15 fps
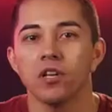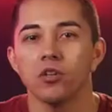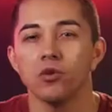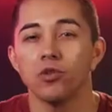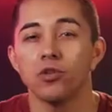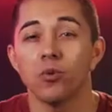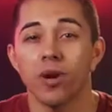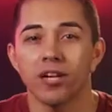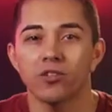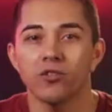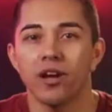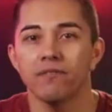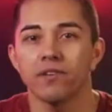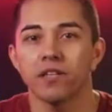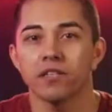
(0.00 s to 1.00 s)
you direct
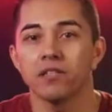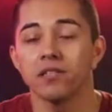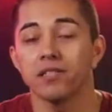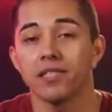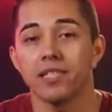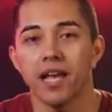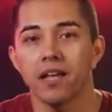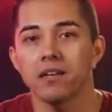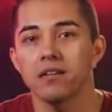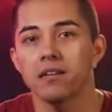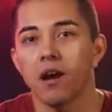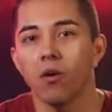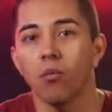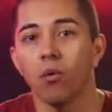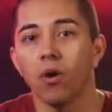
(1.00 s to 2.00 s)
traffic to
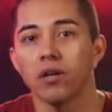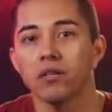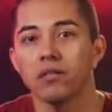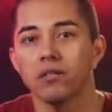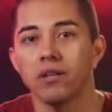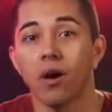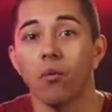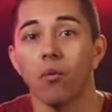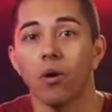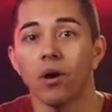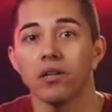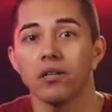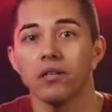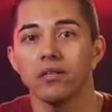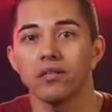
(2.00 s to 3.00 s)

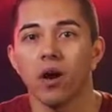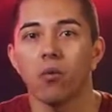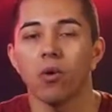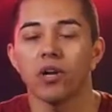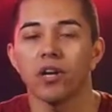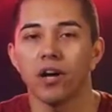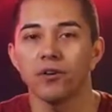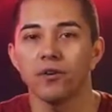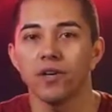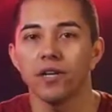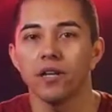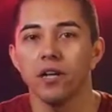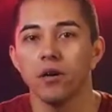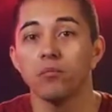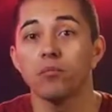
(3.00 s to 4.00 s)
10.1.1.100
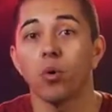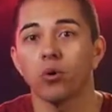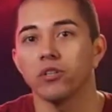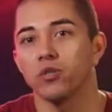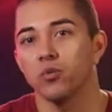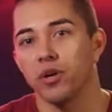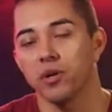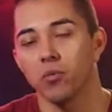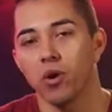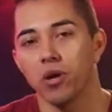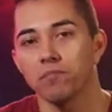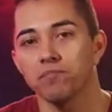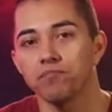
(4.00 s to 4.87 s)
port 21.